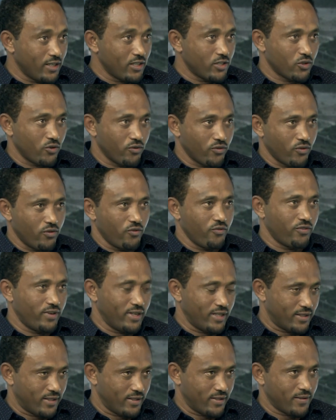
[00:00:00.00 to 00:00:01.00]
of
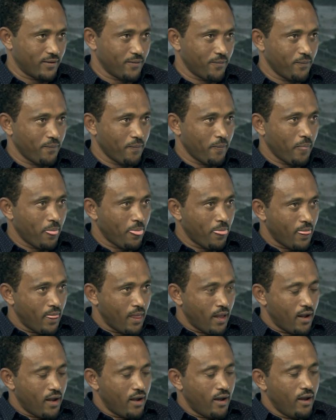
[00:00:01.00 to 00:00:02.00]
conflicts,
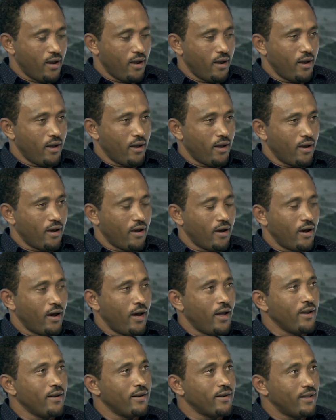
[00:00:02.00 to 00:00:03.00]

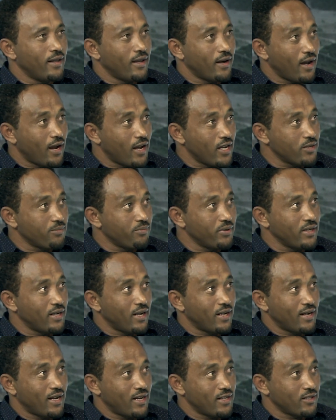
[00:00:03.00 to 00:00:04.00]
and there has been
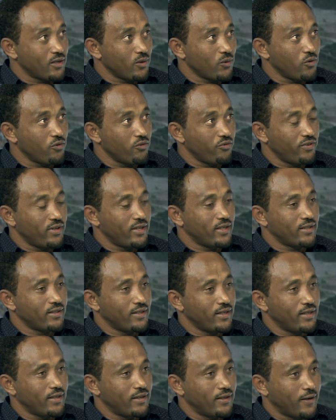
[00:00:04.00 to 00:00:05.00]
another conflict
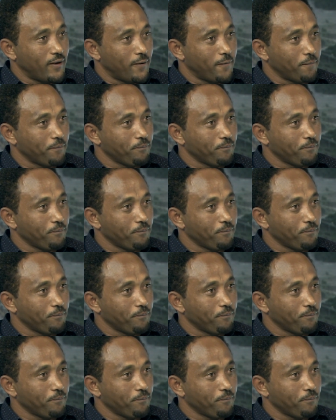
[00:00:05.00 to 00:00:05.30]
in